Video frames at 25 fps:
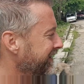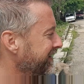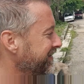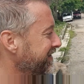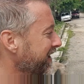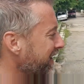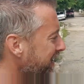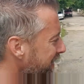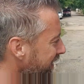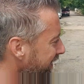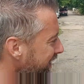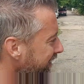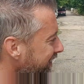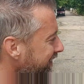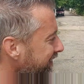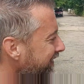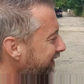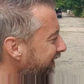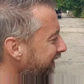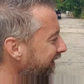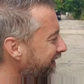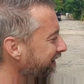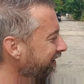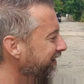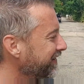Jenny.
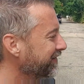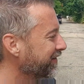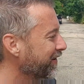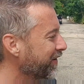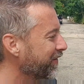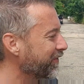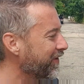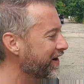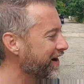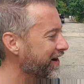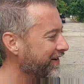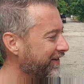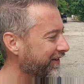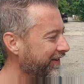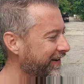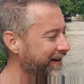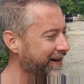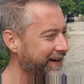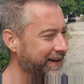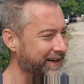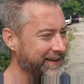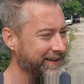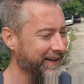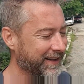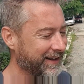Don't walk
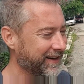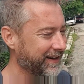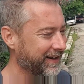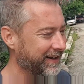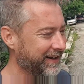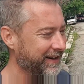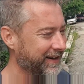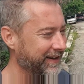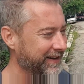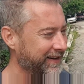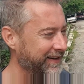right into the car.